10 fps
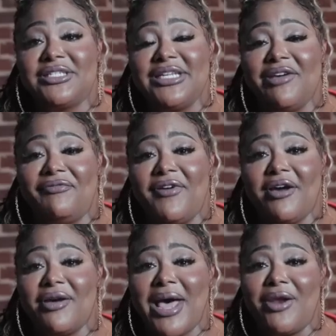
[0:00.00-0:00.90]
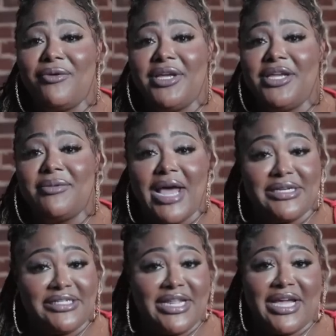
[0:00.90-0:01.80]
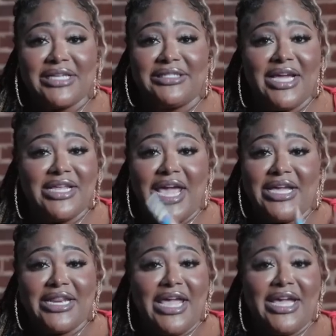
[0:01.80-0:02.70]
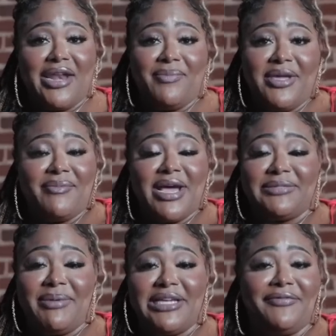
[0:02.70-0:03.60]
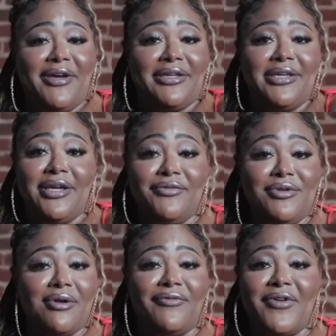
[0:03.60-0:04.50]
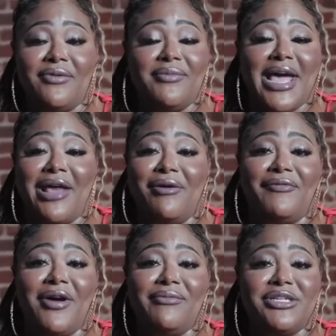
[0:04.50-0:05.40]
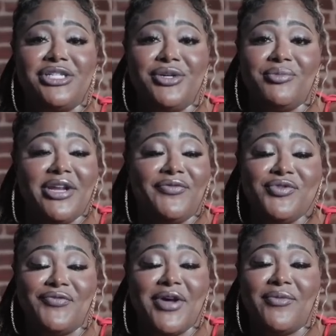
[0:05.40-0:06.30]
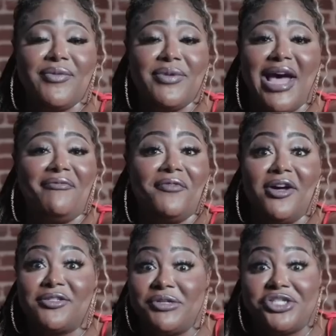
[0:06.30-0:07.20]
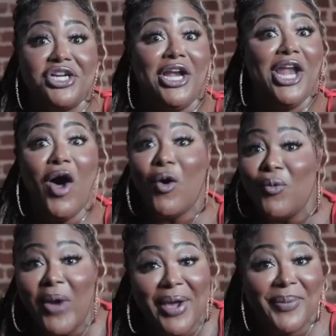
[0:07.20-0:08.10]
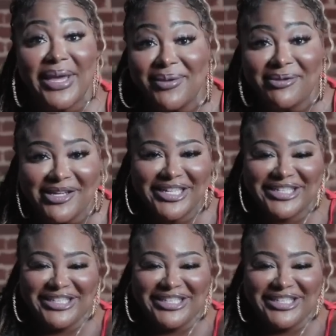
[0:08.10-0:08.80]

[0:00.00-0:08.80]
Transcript: see I it, them, I don't need them. I just like I said, you ain't, they ain't got to be in my space. Fuck you. If you don't with me, I don't with you. But if you with me, I with you the long way, baby.